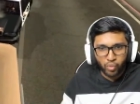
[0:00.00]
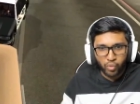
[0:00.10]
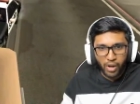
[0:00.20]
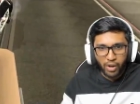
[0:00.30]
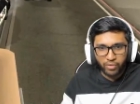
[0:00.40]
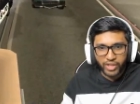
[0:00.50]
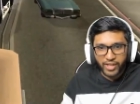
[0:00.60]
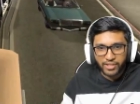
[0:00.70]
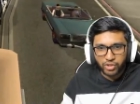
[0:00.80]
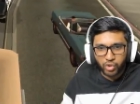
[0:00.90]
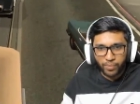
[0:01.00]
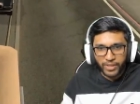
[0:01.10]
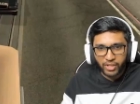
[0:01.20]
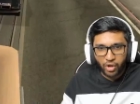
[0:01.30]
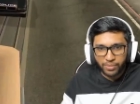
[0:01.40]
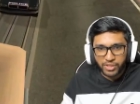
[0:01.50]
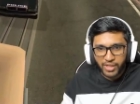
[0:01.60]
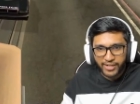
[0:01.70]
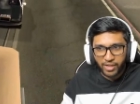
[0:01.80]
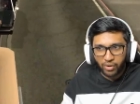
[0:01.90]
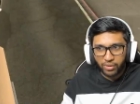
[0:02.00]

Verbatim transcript: Wow, there are so many cops right now.